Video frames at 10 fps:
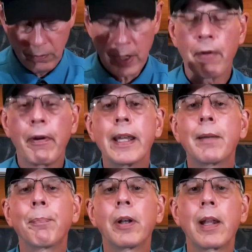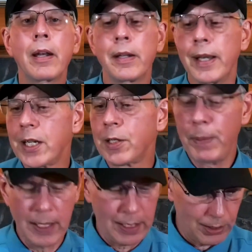we are ready to put on our next
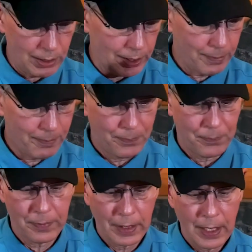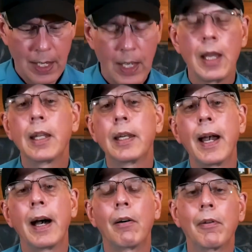piece.
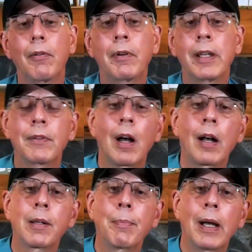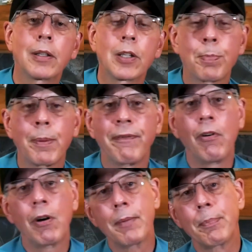Now, we have talked about this
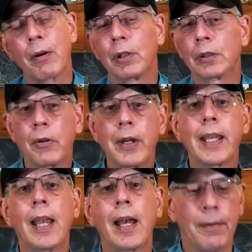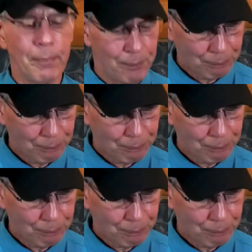before, but we'll do it again.